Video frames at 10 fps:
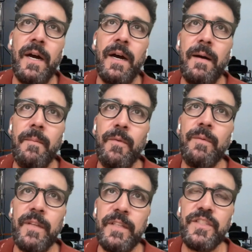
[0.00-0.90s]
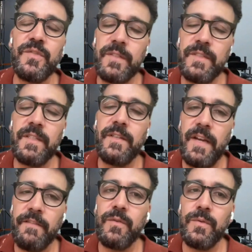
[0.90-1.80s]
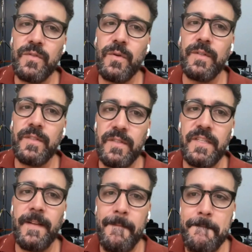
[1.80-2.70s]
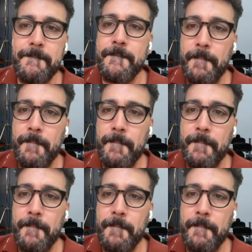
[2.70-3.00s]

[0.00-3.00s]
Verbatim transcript: um, we really just want to see that you have cool stories to tell